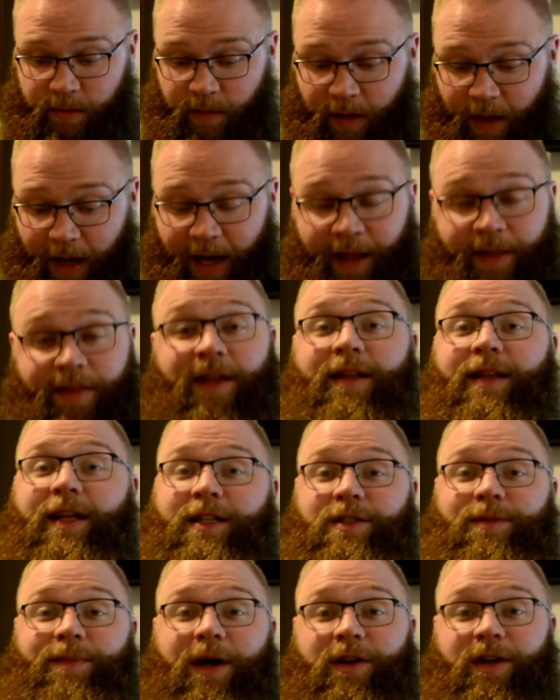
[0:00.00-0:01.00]
I think
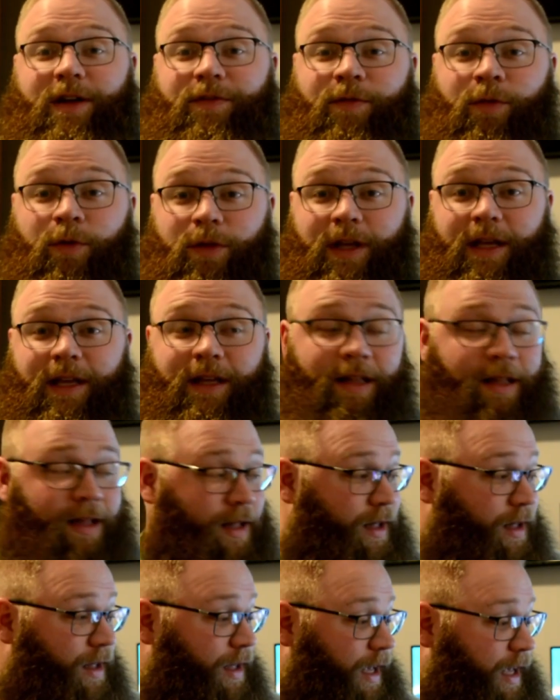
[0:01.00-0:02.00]
that's about it for the
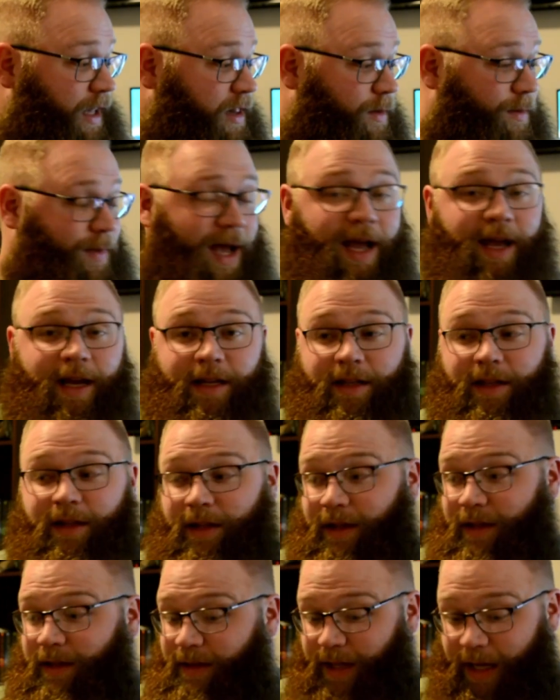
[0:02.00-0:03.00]
in the bag.
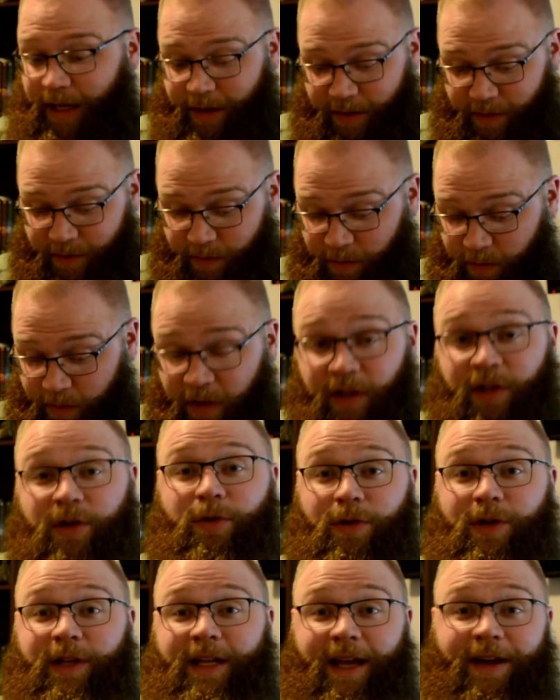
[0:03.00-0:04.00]
That is
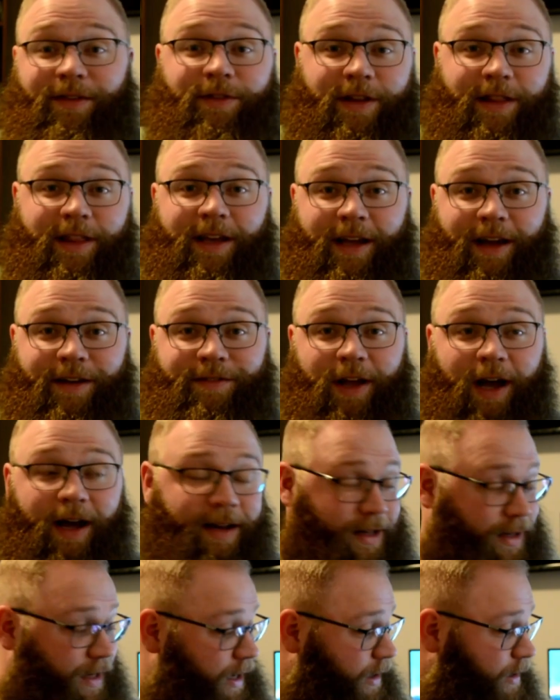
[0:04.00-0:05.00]
literally everything I've got
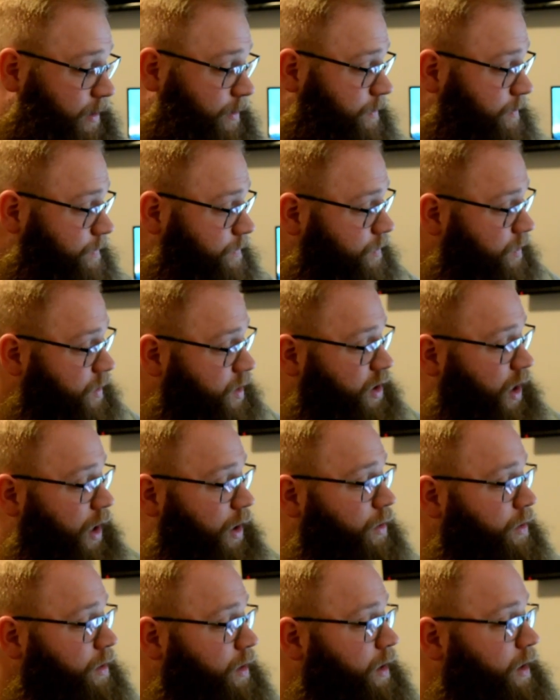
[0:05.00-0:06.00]
in there.
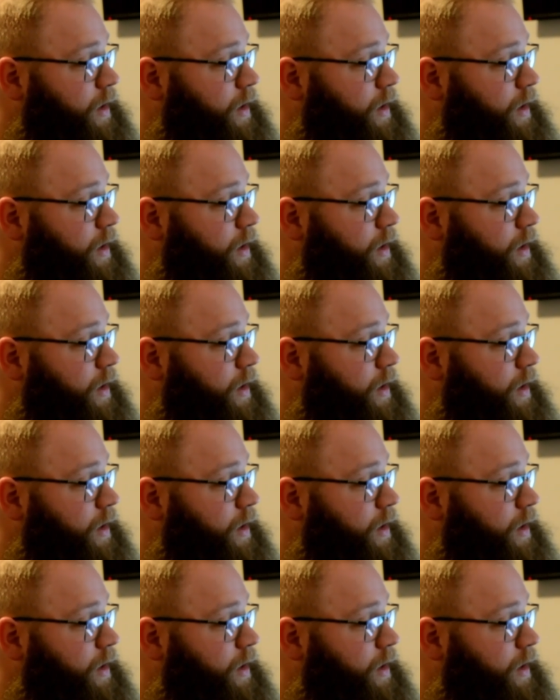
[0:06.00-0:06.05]
So